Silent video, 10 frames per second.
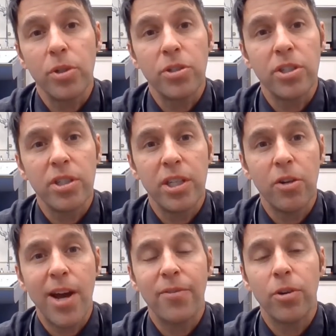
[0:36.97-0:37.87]
which is
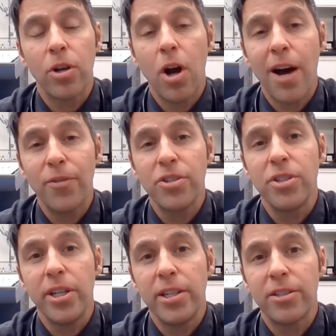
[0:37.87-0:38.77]
either after a cough or
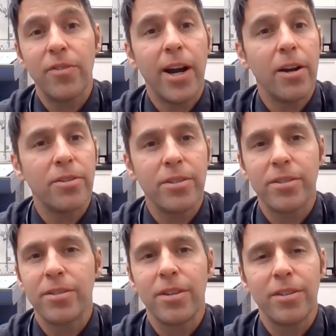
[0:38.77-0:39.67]
sneeze, the virus
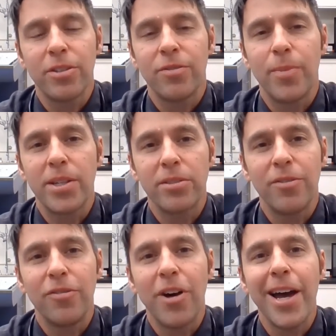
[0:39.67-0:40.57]
is just basically
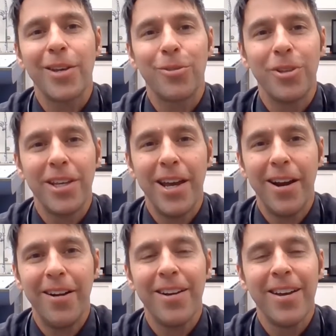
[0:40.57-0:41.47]
flying through the
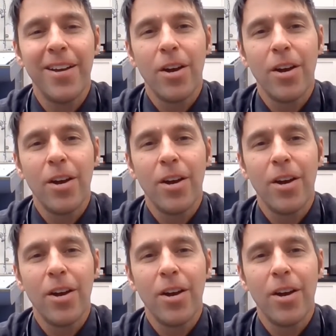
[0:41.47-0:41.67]
air,